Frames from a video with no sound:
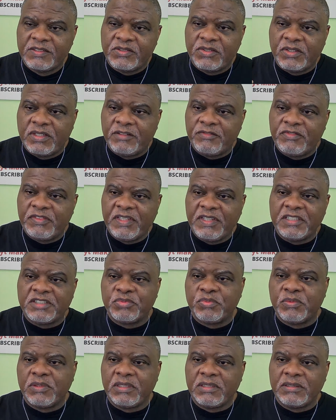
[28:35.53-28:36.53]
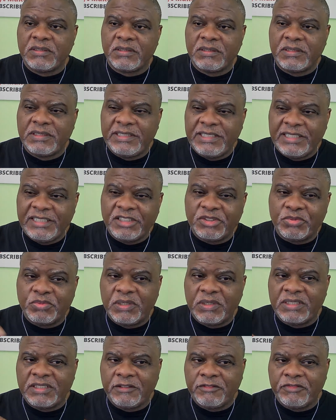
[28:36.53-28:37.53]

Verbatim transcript: So if each one teach one,